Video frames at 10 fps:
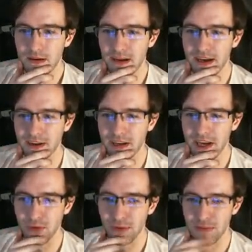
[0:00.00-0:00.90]
Hell yeah,
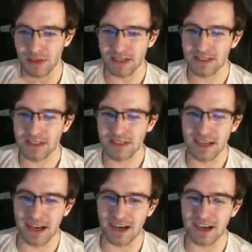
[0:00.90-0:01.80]
Ripley.
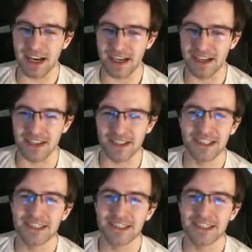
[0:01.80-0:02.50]
Hell yeah, girl.